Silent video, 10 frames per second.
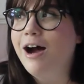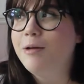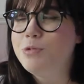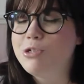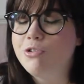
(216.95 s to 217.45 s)

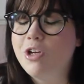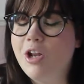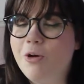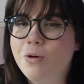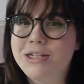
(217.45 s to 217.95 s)
I'm sure you
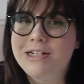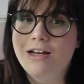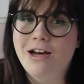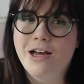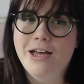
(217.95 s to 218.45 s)
know what
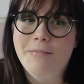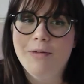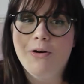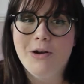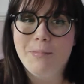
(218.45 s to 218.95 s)

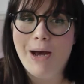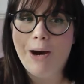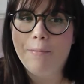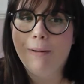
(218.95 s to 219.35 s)
I'm on about,